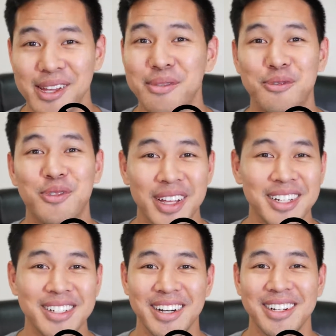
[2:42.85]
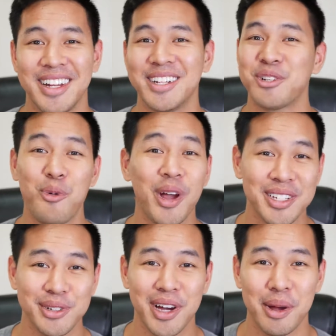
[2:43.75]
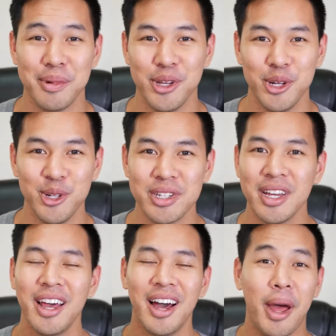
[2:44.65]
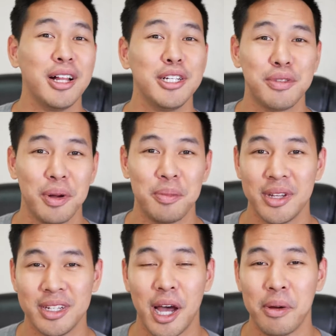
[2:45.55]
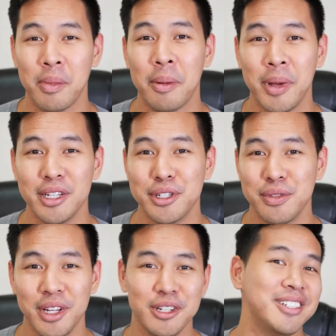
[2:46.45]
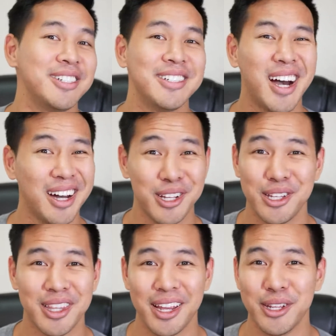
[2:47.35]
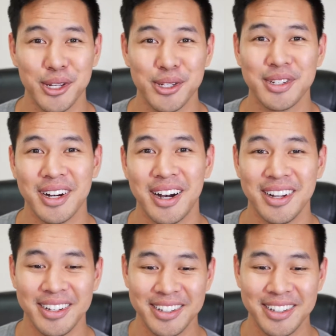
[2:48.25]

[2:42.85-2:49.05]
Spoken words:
It freaking sucks and it's a waste of time to use. At least from the time I made this video, it's just not a good thing to use, alright?